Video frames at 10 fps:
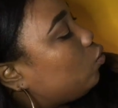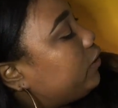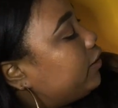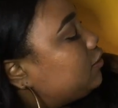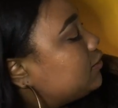
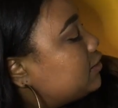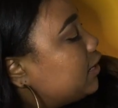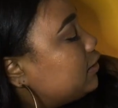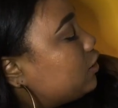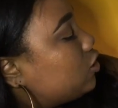we get the
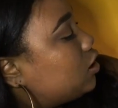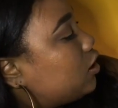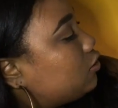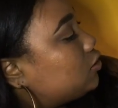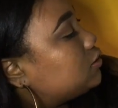secondary
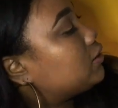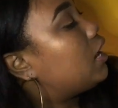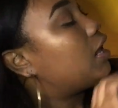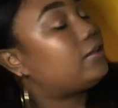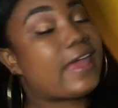colors.
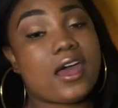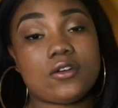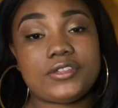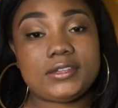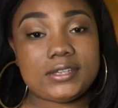
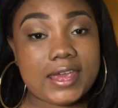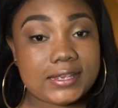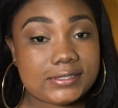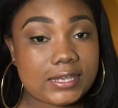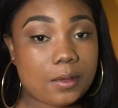Now, the
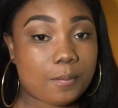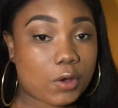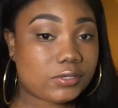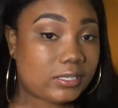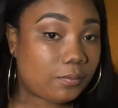next most